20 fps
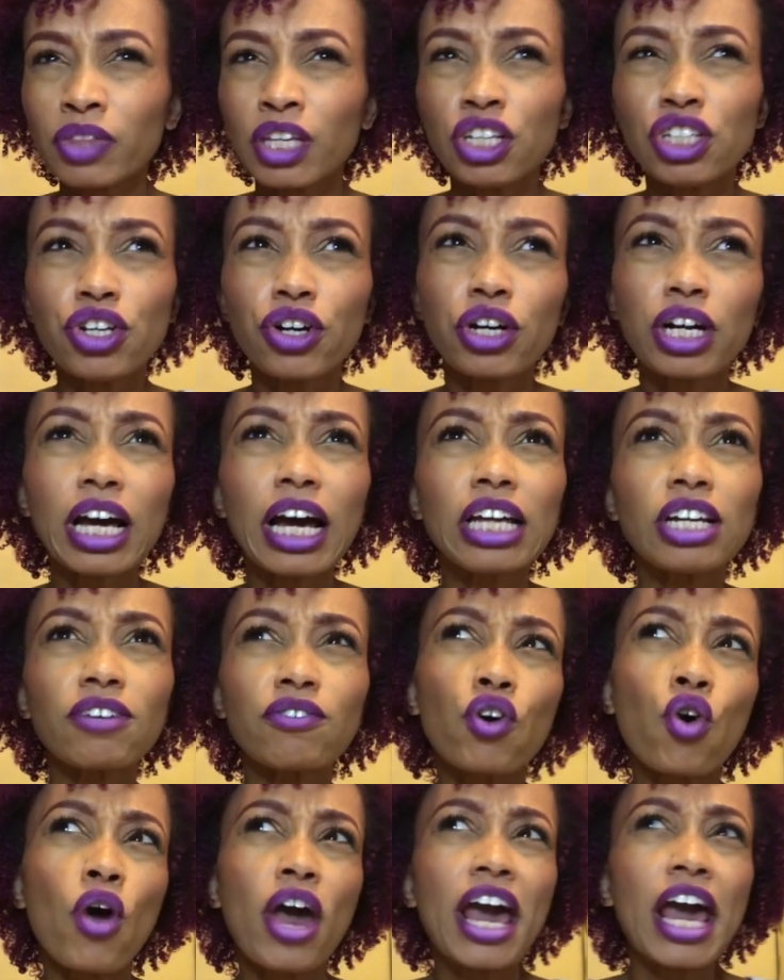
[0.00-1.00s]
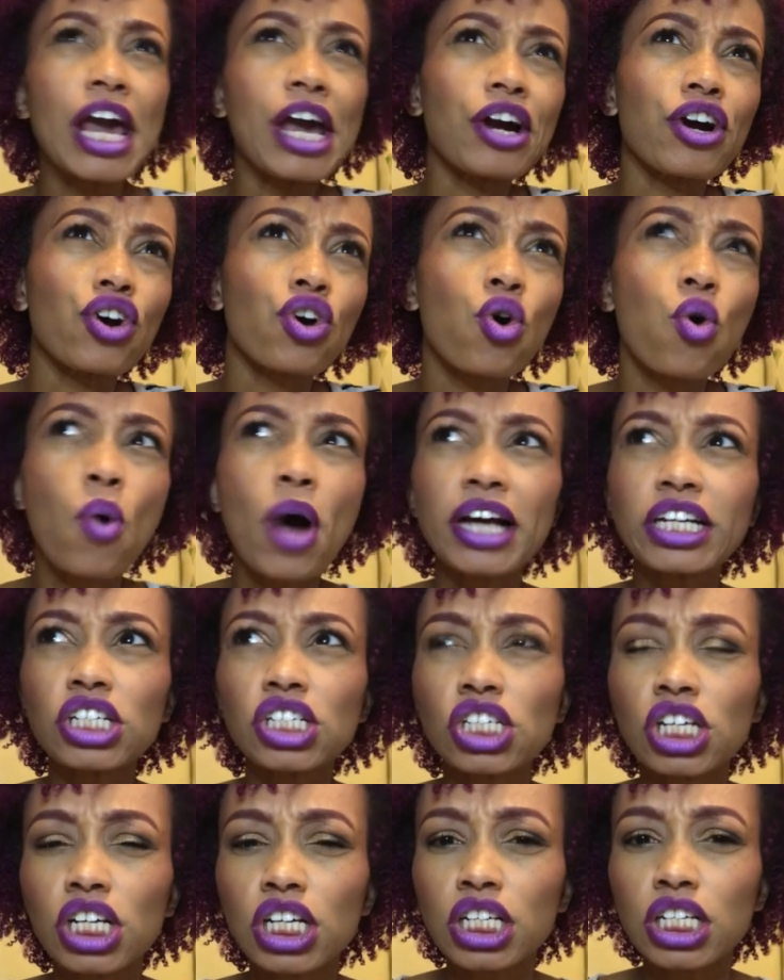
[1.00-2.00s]
your kind of hair
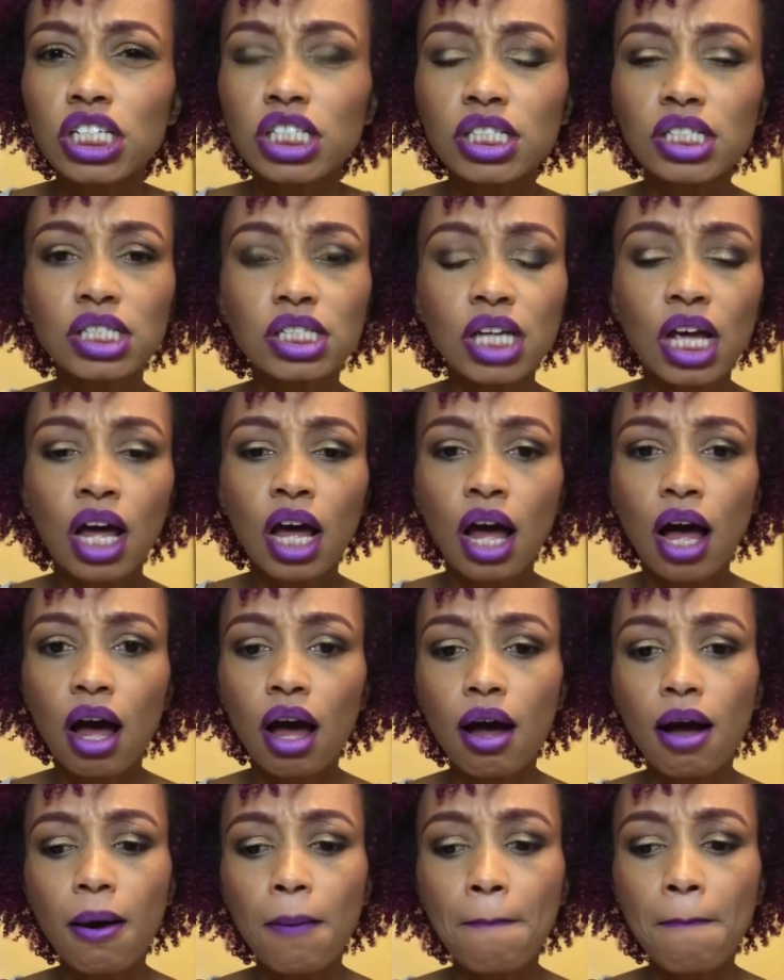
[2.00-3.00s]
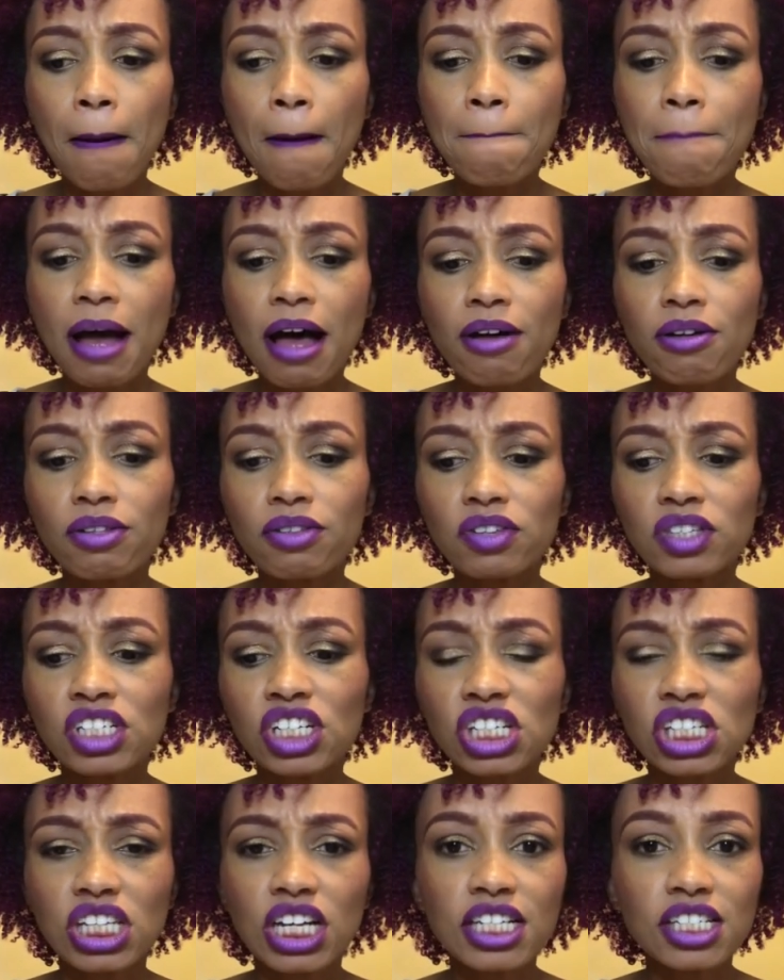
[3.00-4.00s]
questions, about
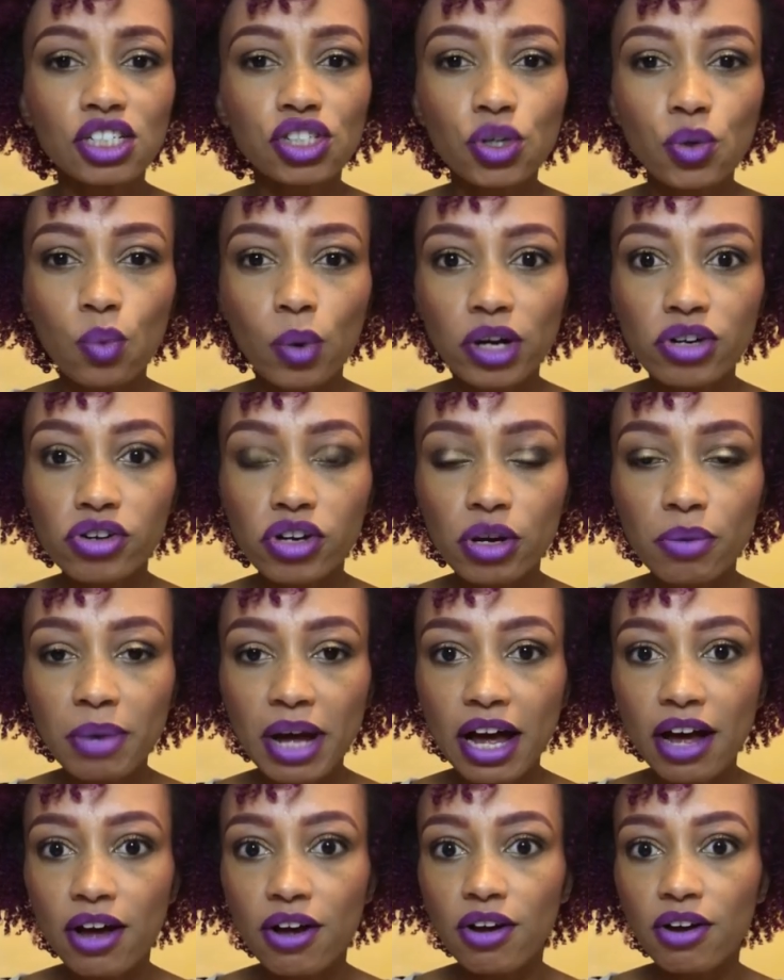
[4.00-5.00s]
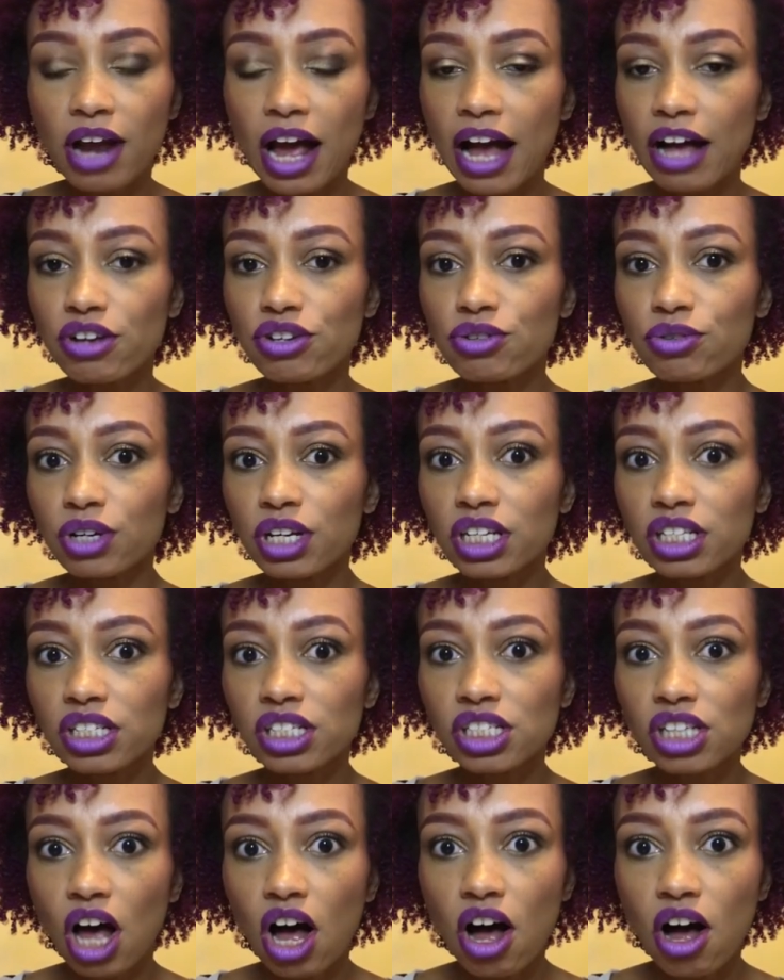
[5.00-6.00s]
just things that you're wondering about, how you can
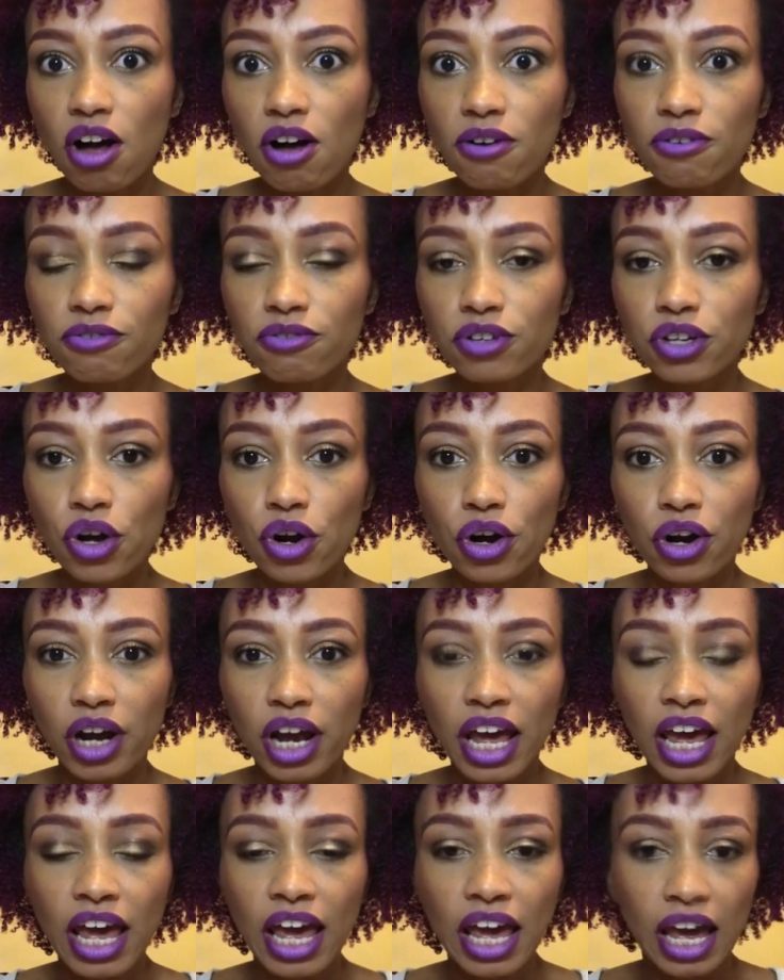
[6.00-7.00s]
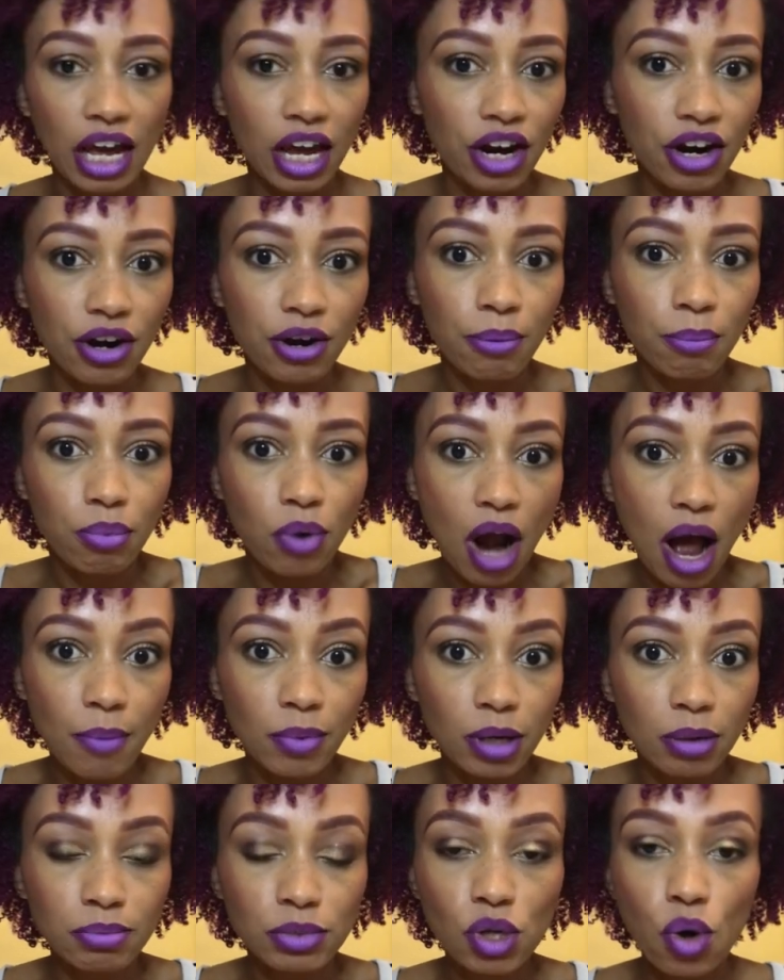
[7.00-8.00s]
solve your hair
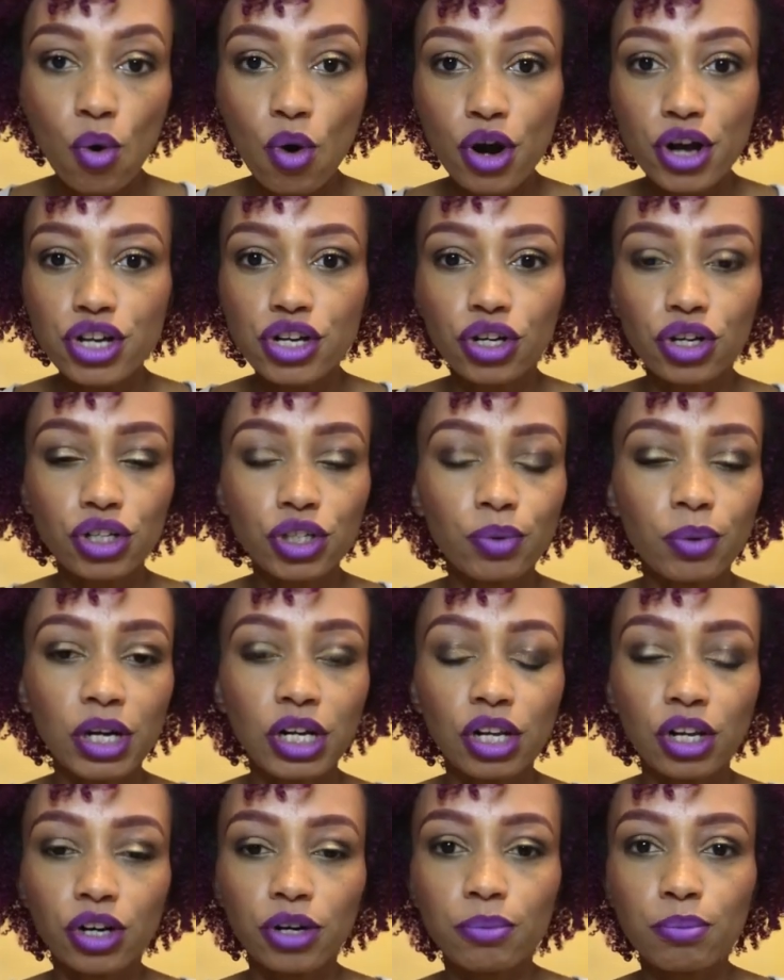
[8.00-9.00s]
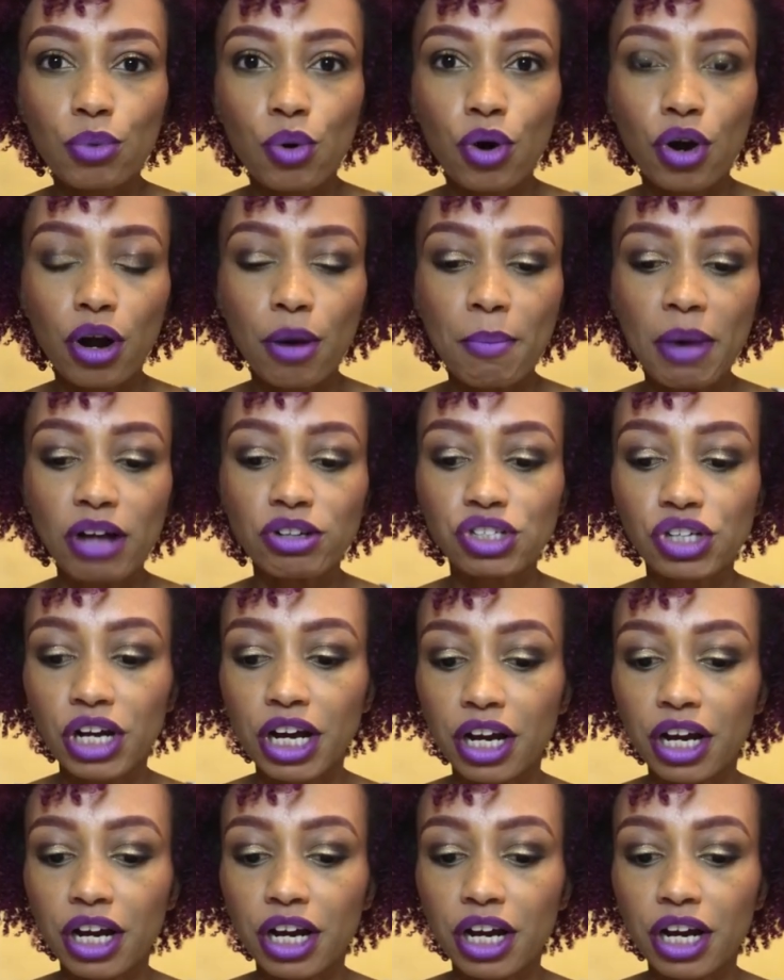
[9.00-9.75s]
problems, or, you know, you want to learn more about your